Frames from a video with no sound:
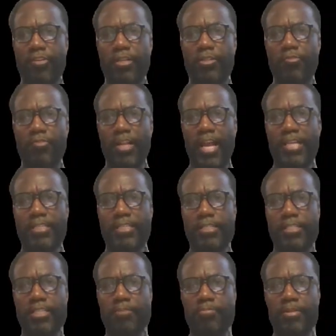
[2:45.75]
of the
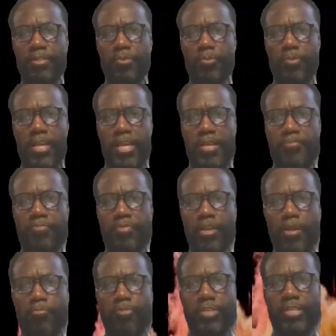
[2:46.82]
relationship between
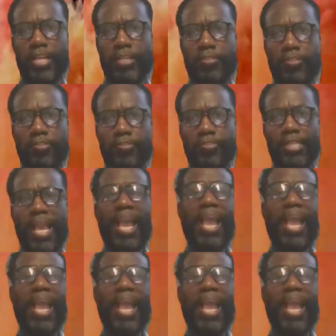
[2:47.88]
predictors